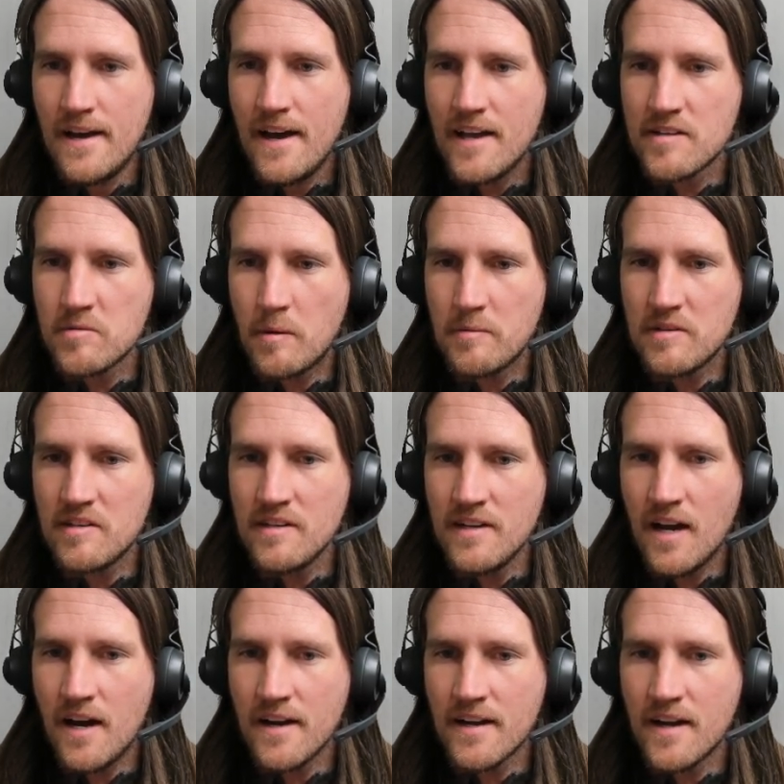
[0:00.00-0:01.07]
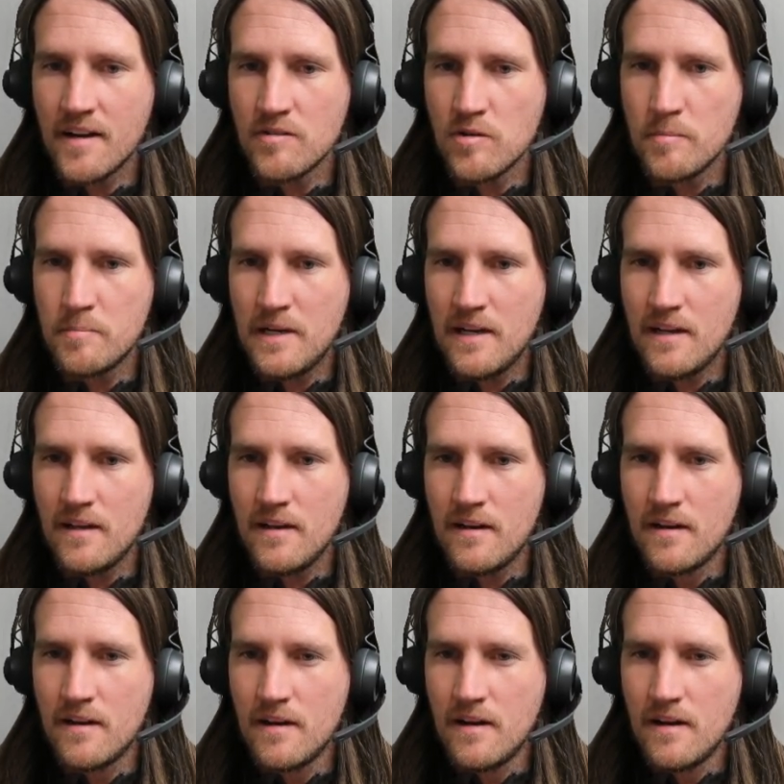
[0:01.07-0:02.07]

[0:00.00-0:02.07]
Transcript: That's why we see 9 kind of repeated.